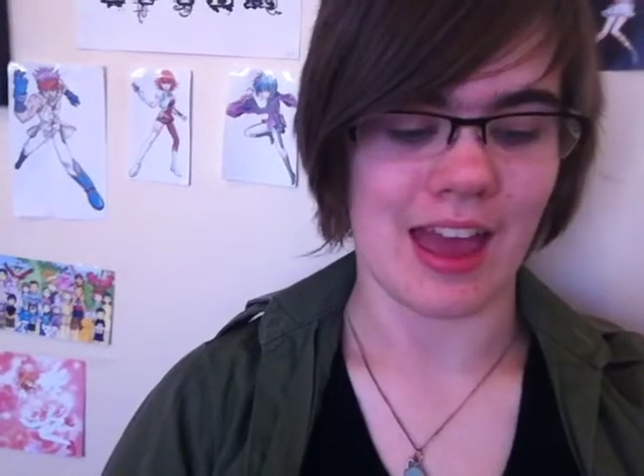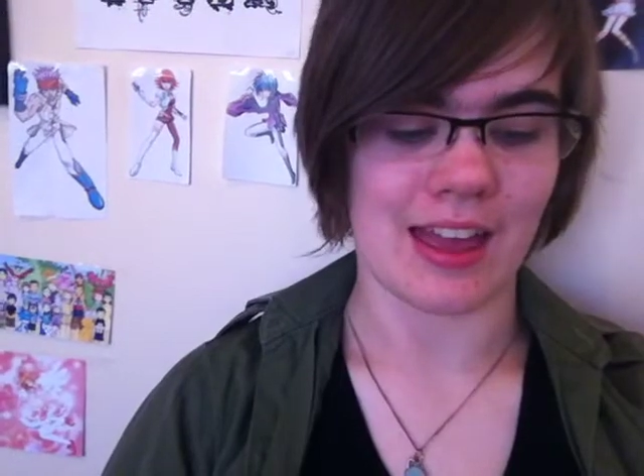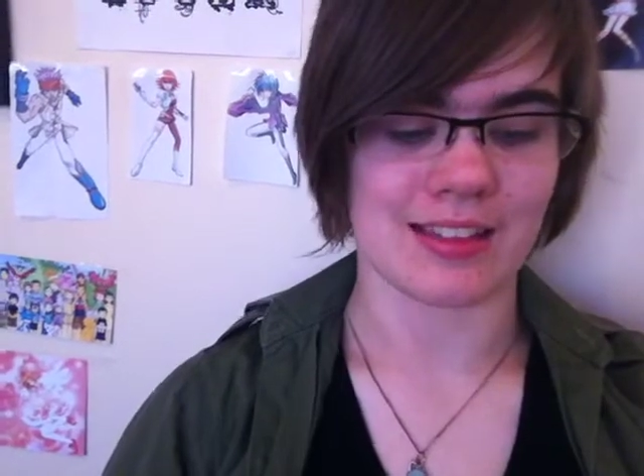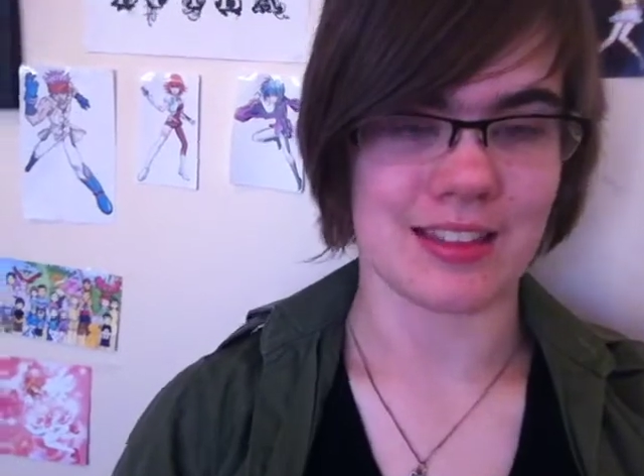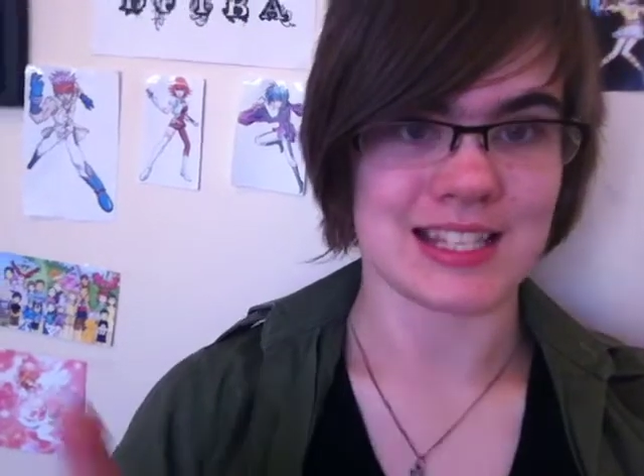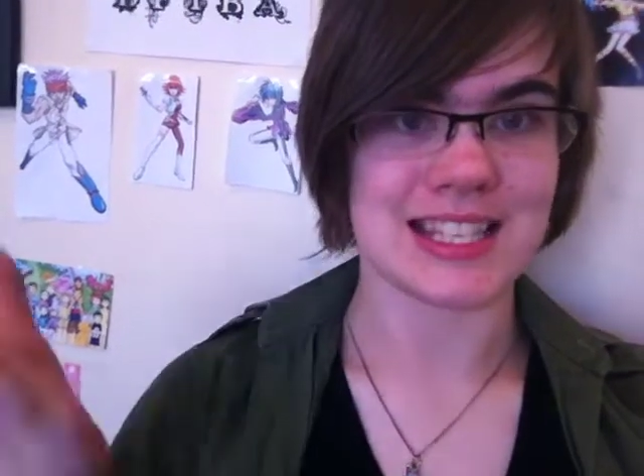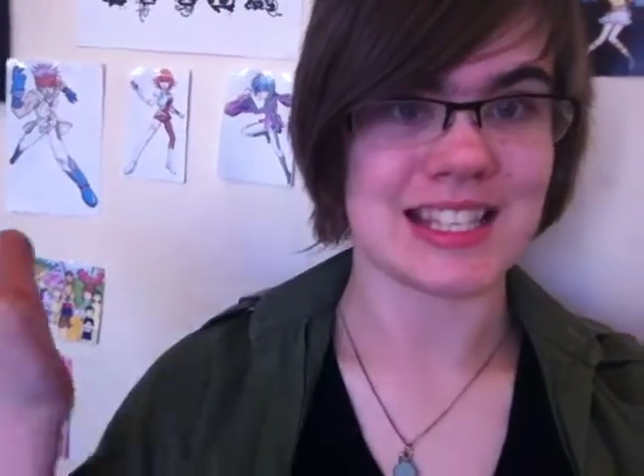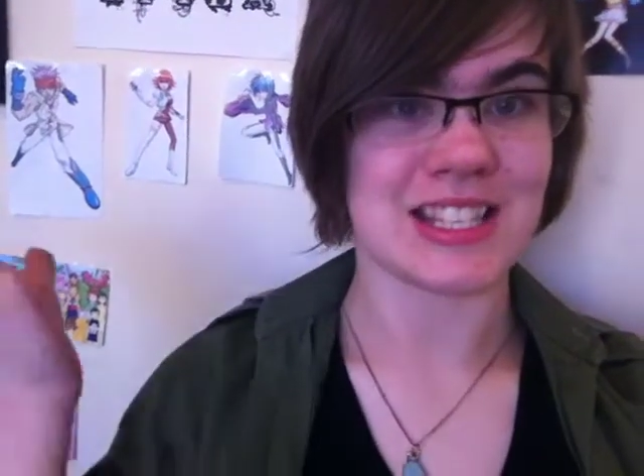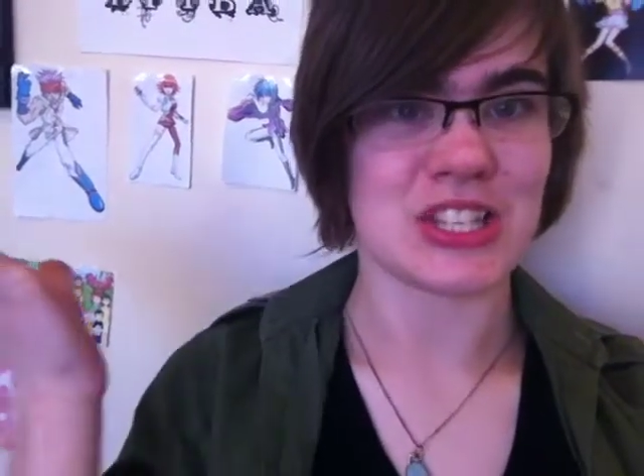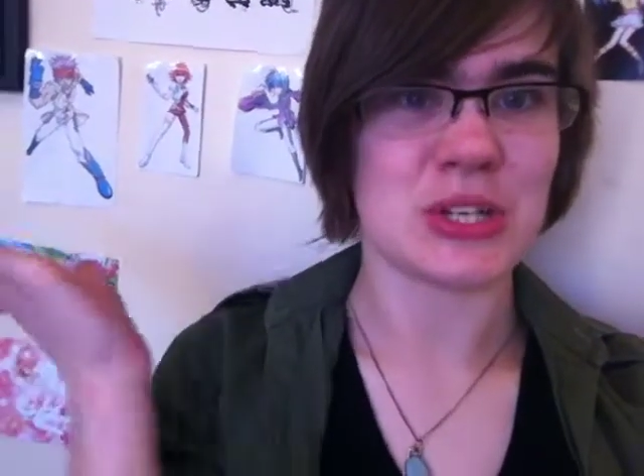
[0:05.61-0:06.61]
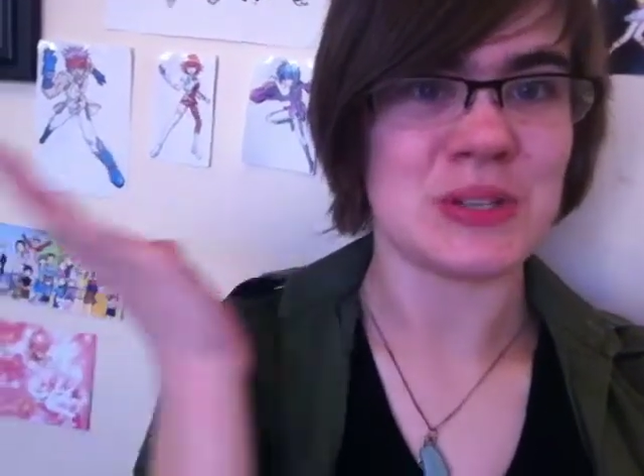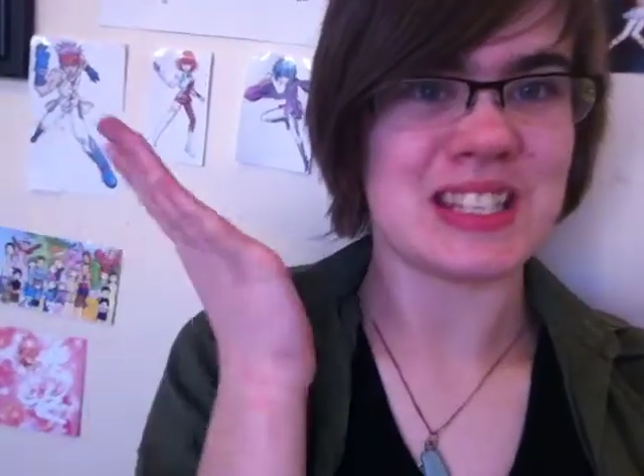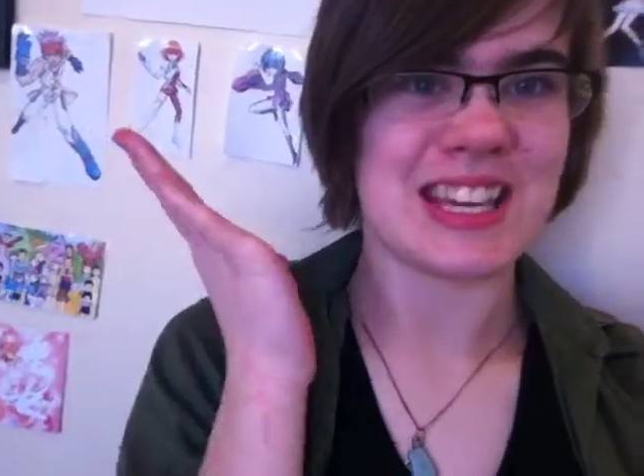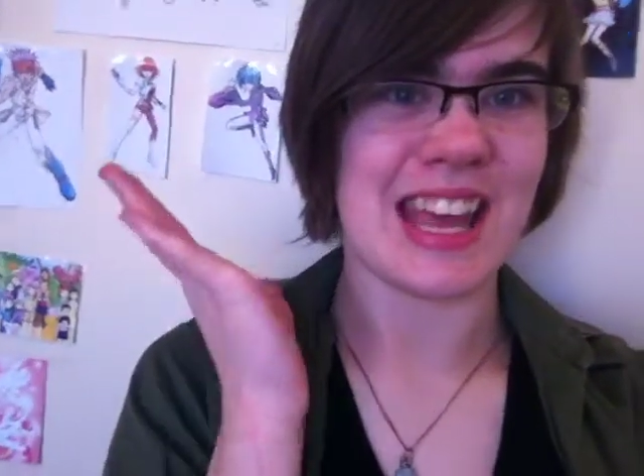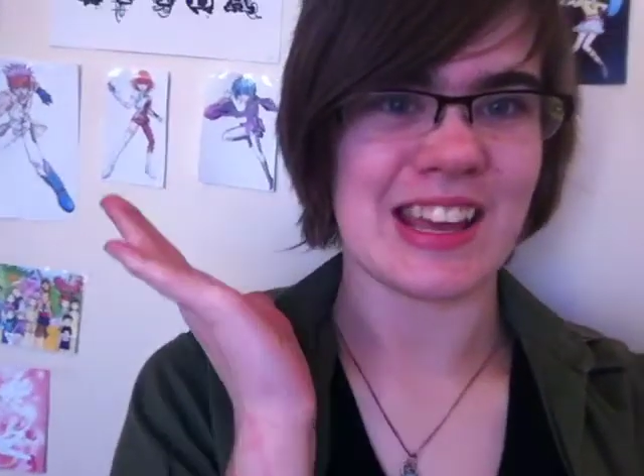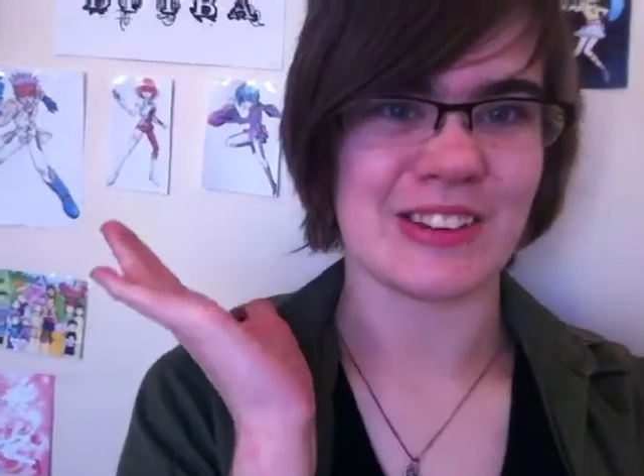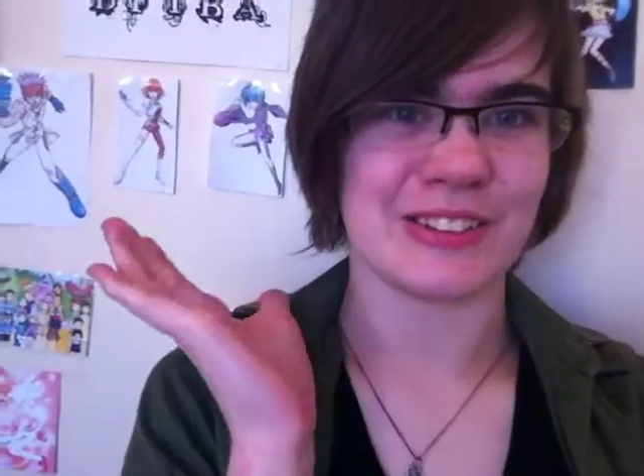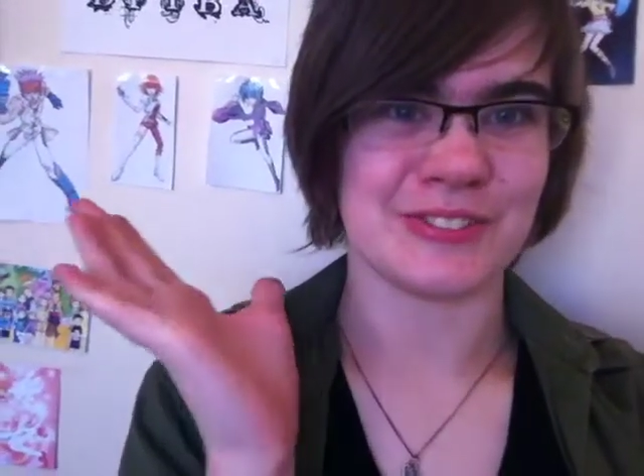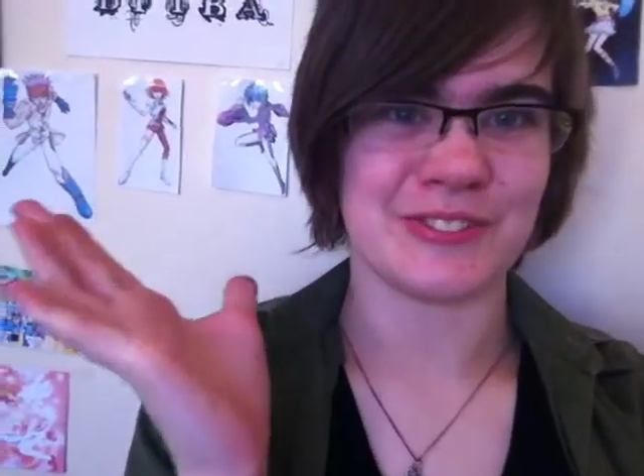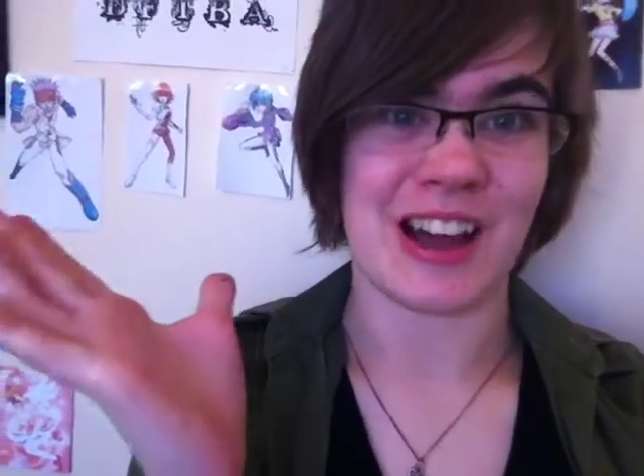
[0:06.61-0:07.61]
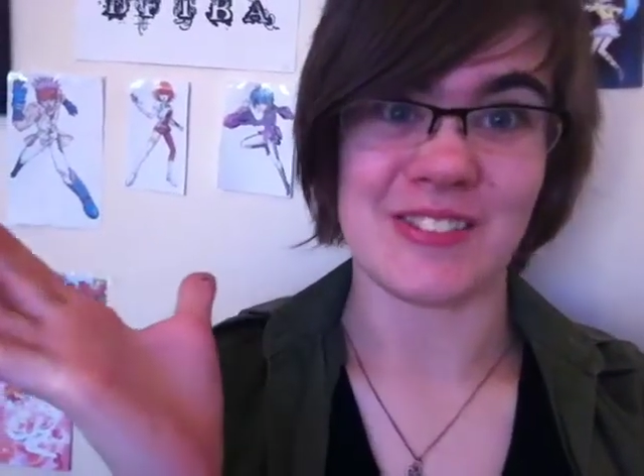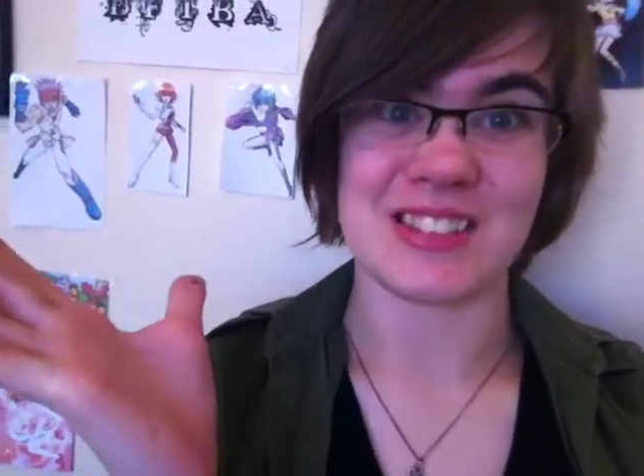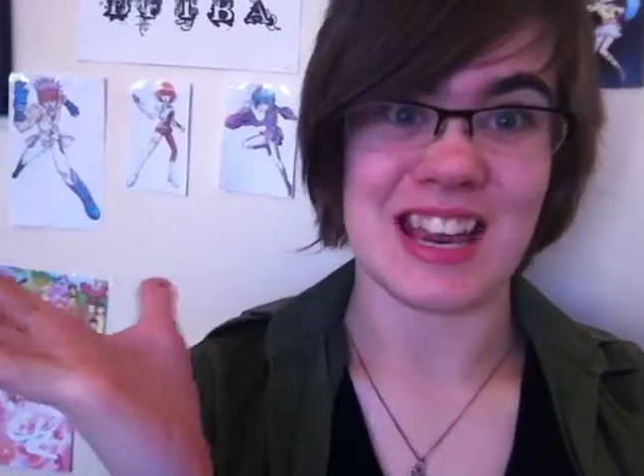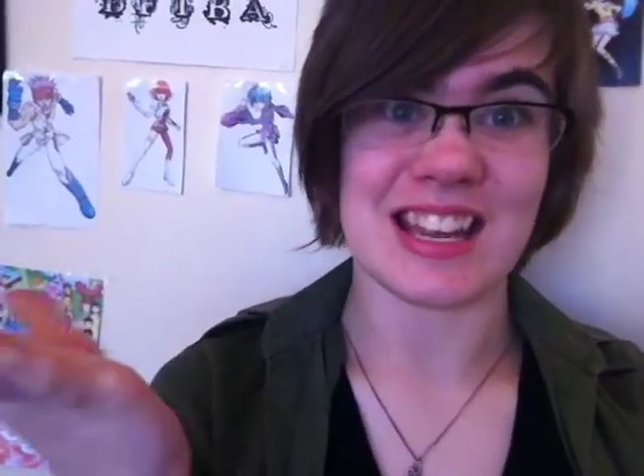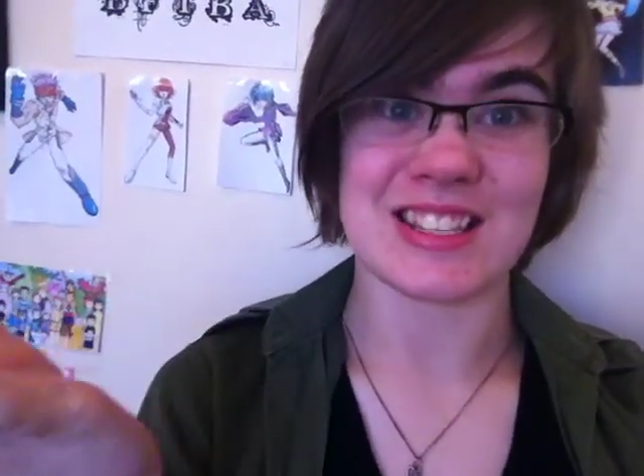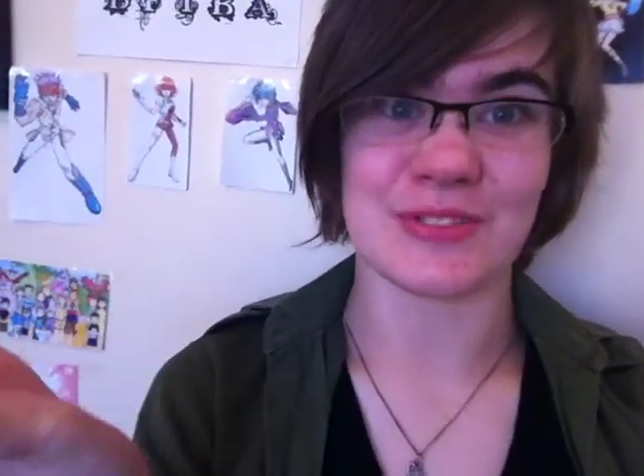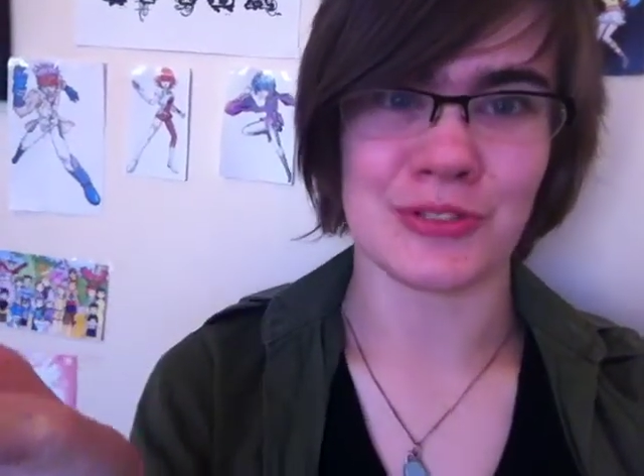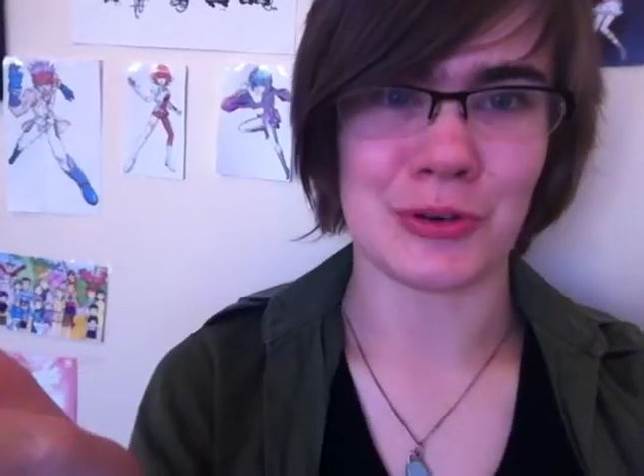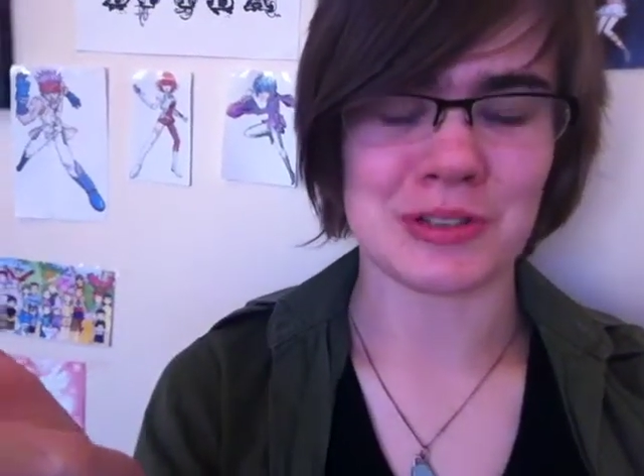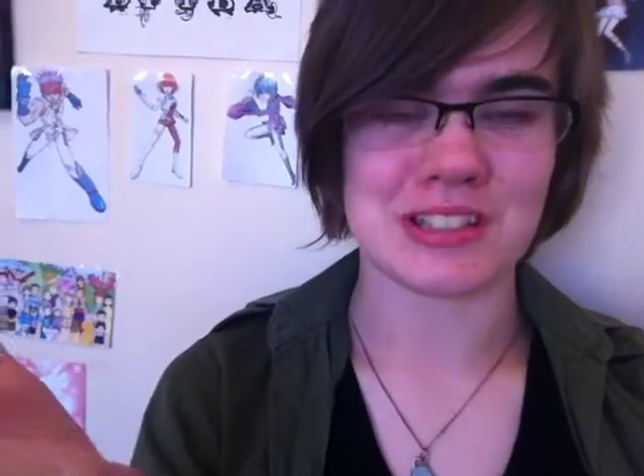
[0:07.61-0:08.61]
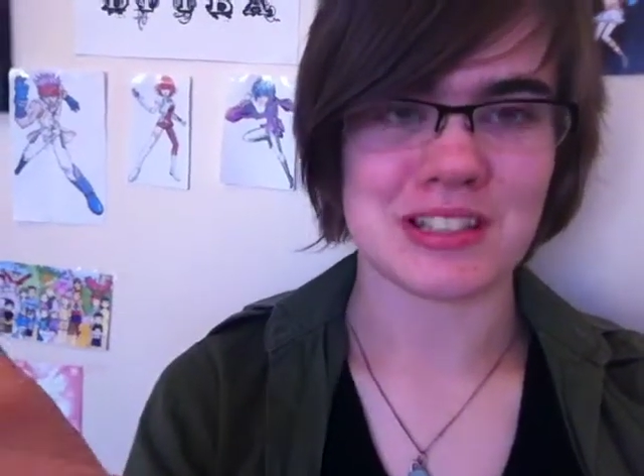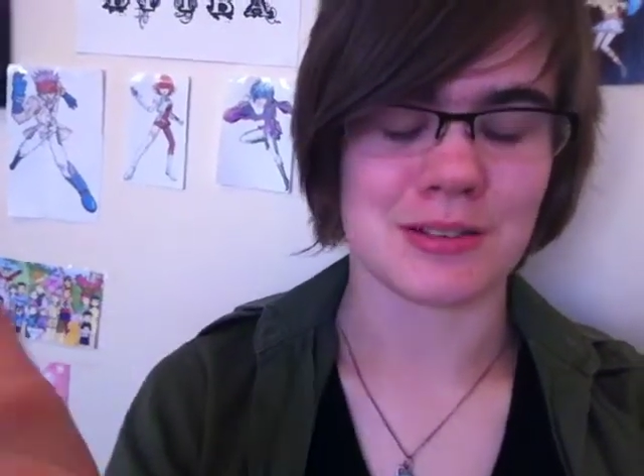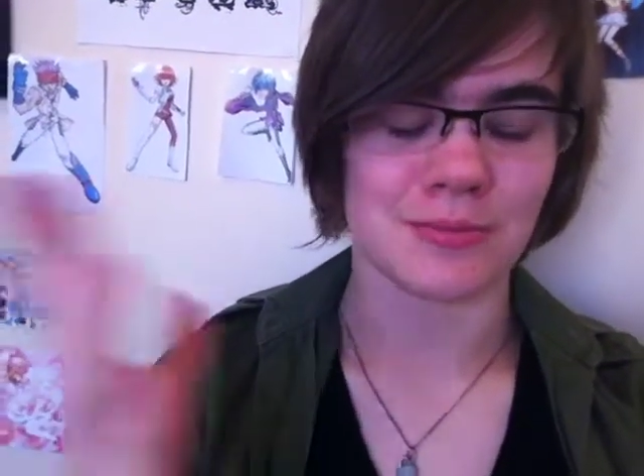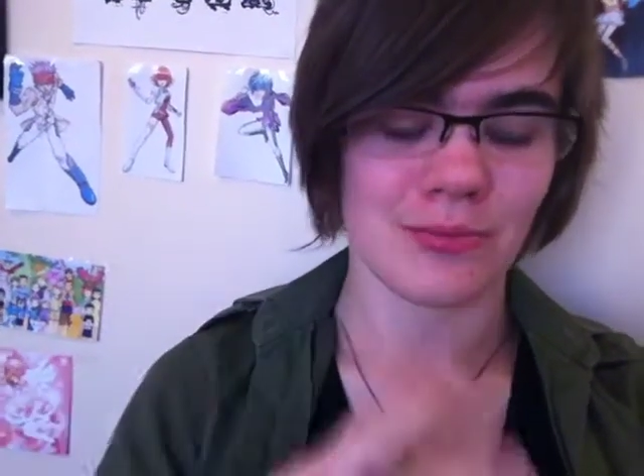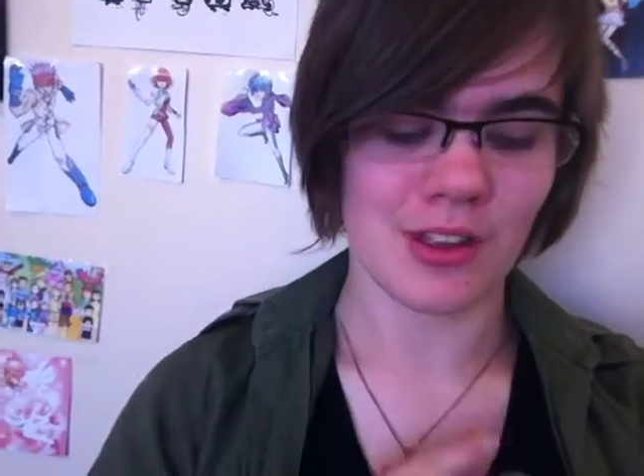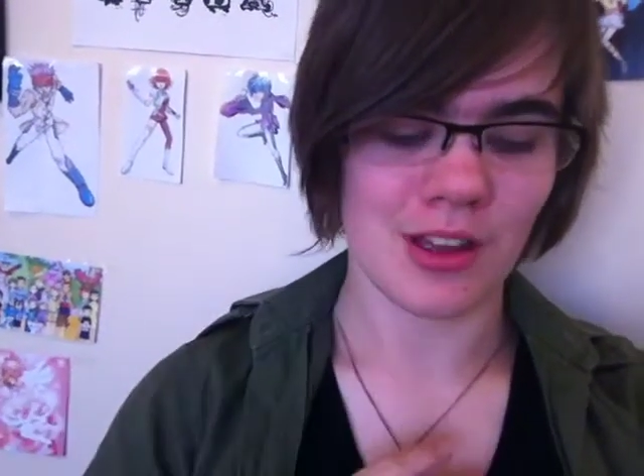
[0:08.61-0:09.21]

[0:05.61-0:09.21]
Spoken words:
and this is Tuesday on 5 Days of Awesome.